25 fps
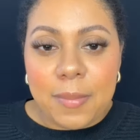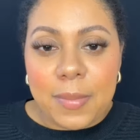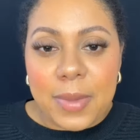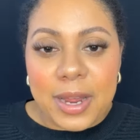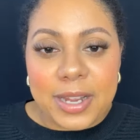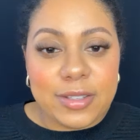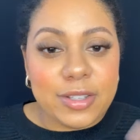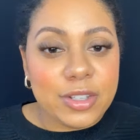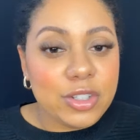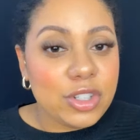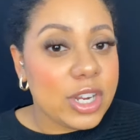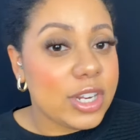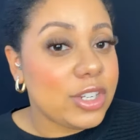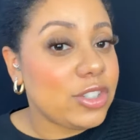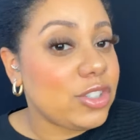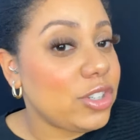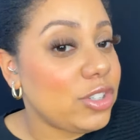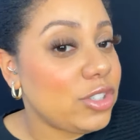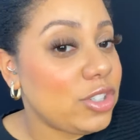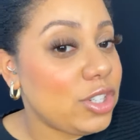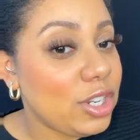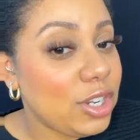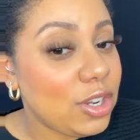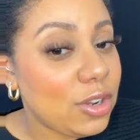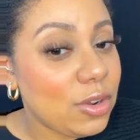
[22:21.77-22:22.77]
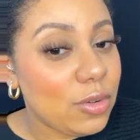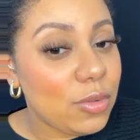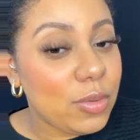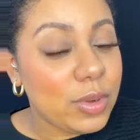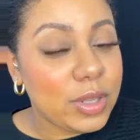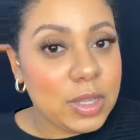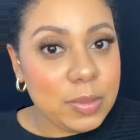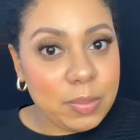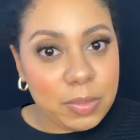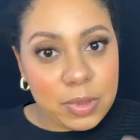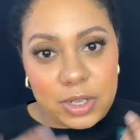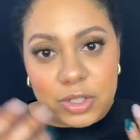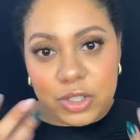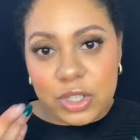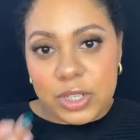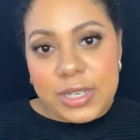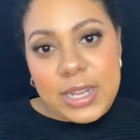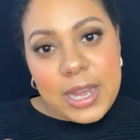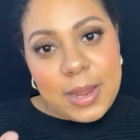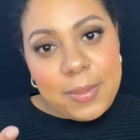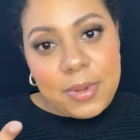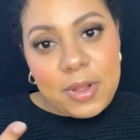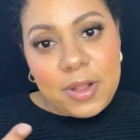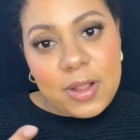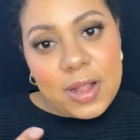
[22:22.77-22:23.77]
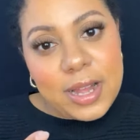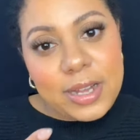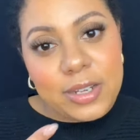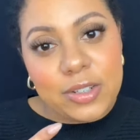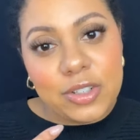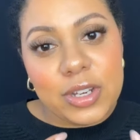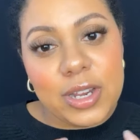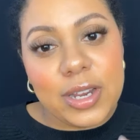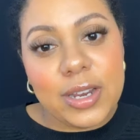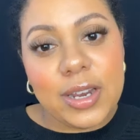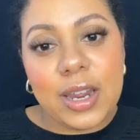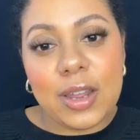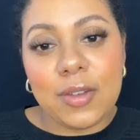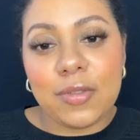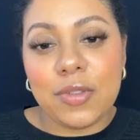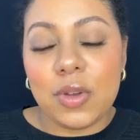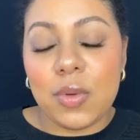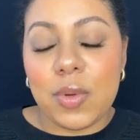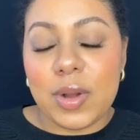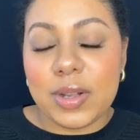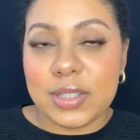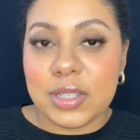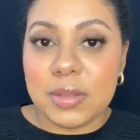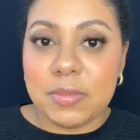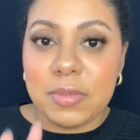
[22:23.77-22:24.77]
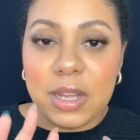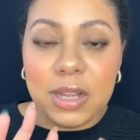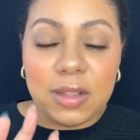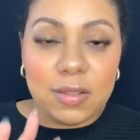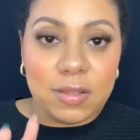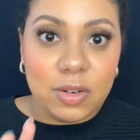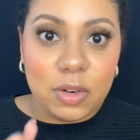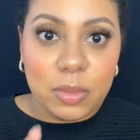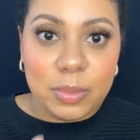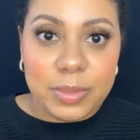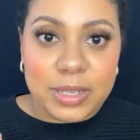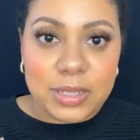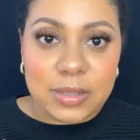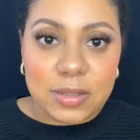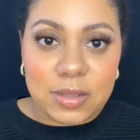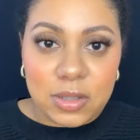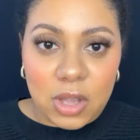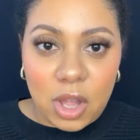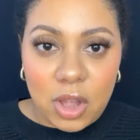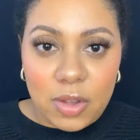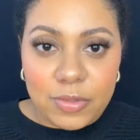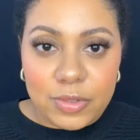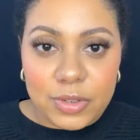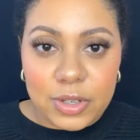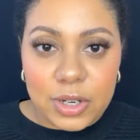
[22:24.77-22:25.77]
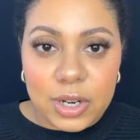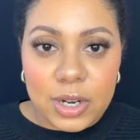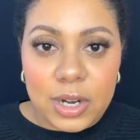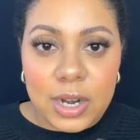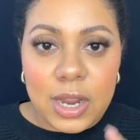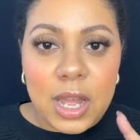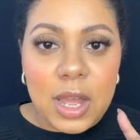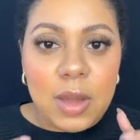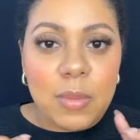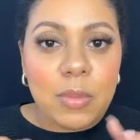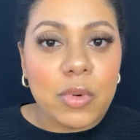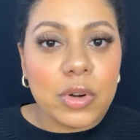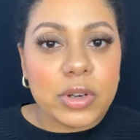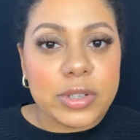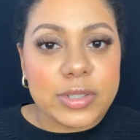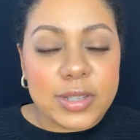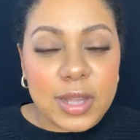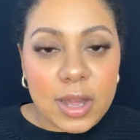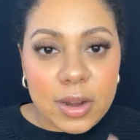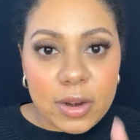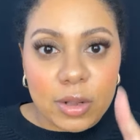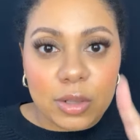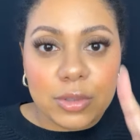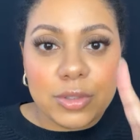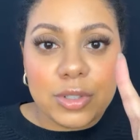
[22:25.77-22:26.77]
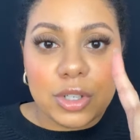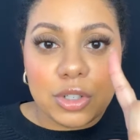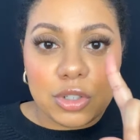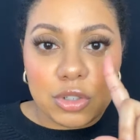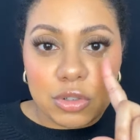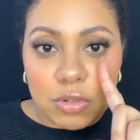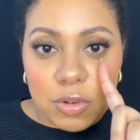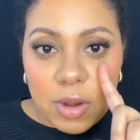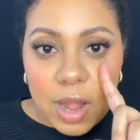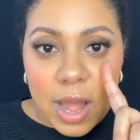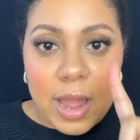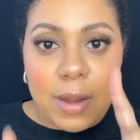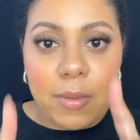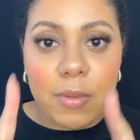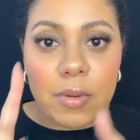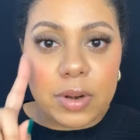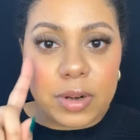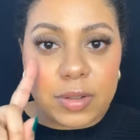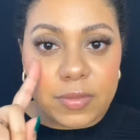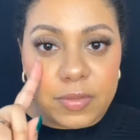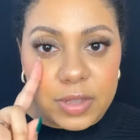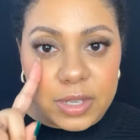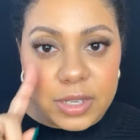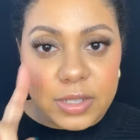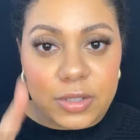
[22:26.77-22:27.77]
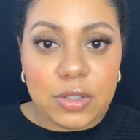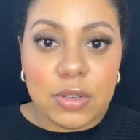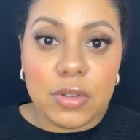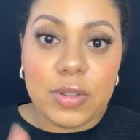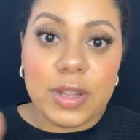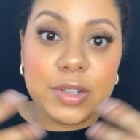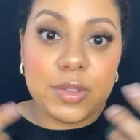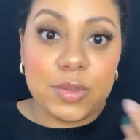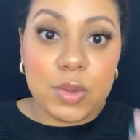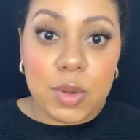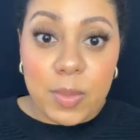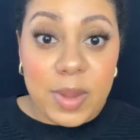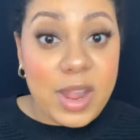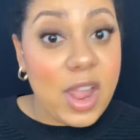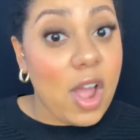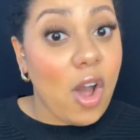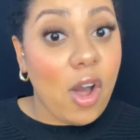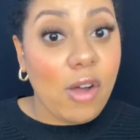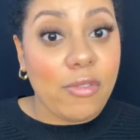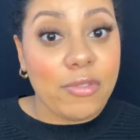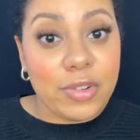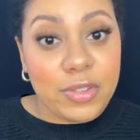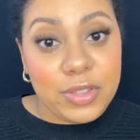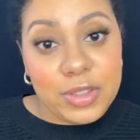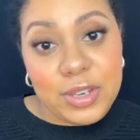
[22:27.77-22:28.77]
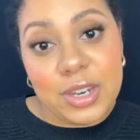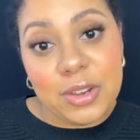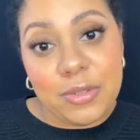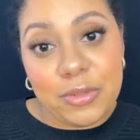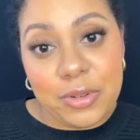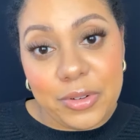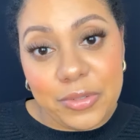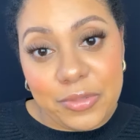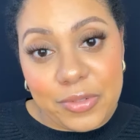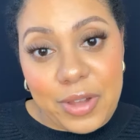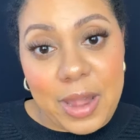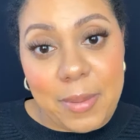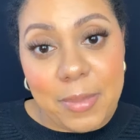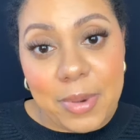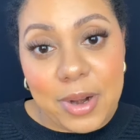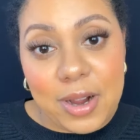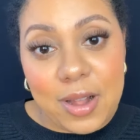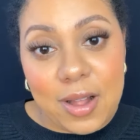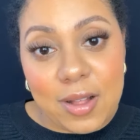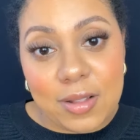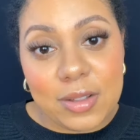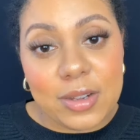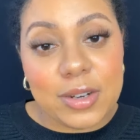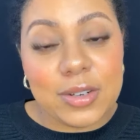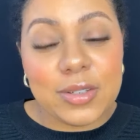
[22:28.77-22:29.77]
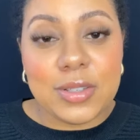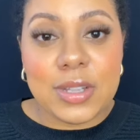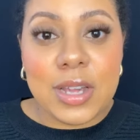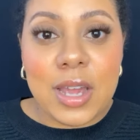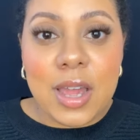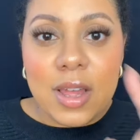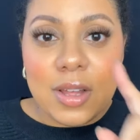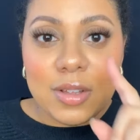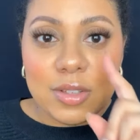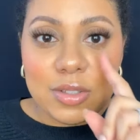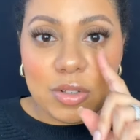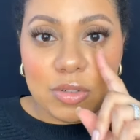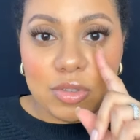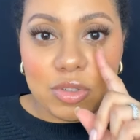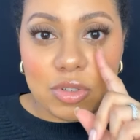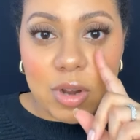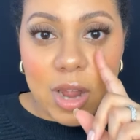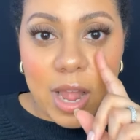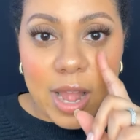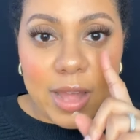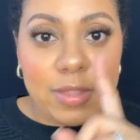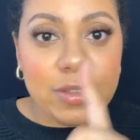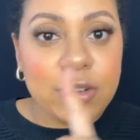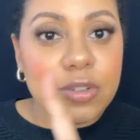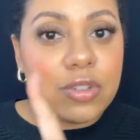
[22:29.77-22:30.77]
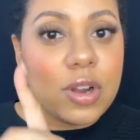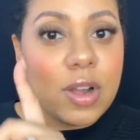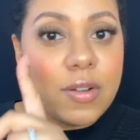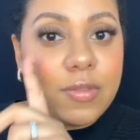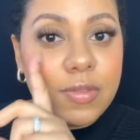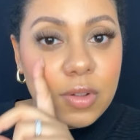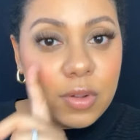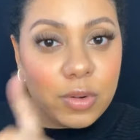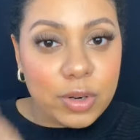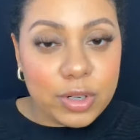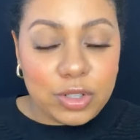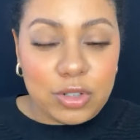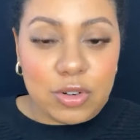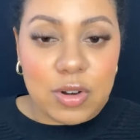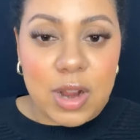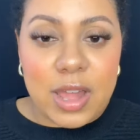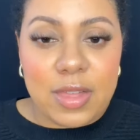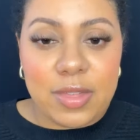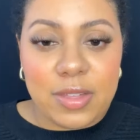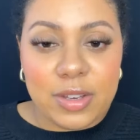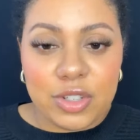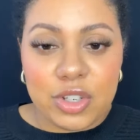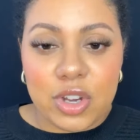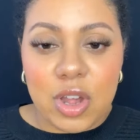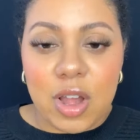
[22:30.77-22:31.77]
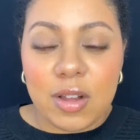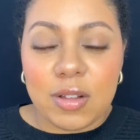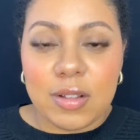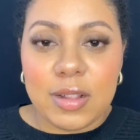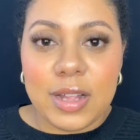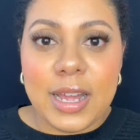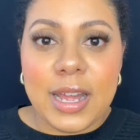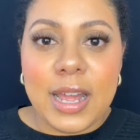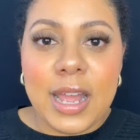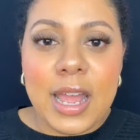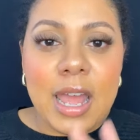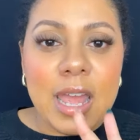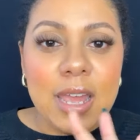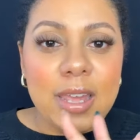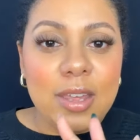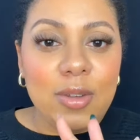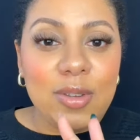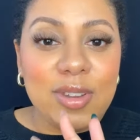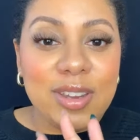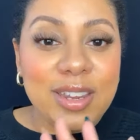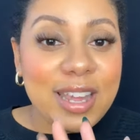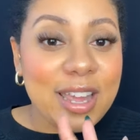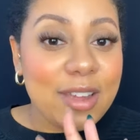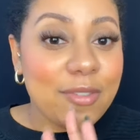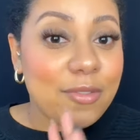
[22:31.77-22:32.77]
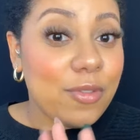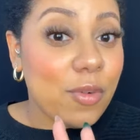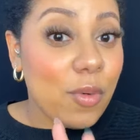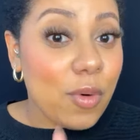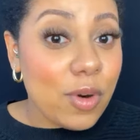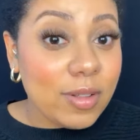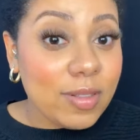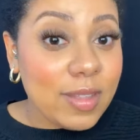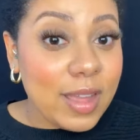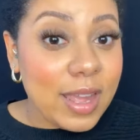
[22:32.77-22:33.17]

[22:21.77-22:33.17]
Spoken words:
My suggestion to you with the Plushy Tame collection, if you want something a little bit softer, more subtle, to try one of these 2. That's where we offer the different fiber colors. So try the Truffle or try the Chocolate. You can get 4